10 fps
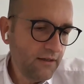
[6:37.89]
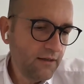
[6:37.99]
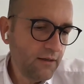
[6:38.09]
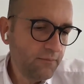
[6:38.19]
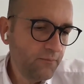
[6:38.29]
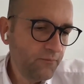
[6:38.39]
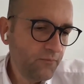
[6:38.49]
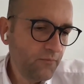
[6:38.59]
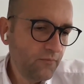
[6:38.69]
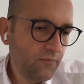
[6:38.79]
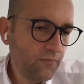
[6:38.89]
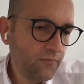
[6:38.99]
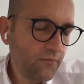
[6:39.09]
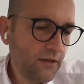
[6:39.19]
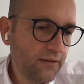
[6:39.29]

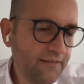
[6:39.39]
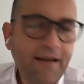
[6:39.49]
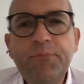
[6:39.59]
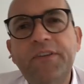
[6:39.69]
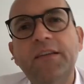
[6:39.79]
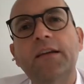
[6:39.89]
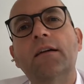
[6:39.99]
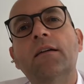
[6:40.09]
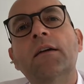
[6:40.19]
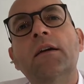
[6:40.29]
um, tempting.